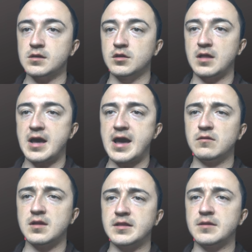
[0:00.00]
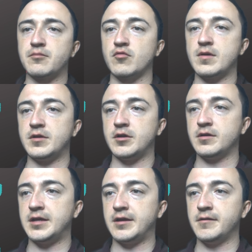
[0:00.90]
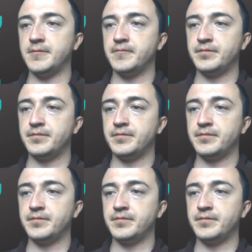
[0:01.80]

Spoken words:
You'll outline the perimeter here.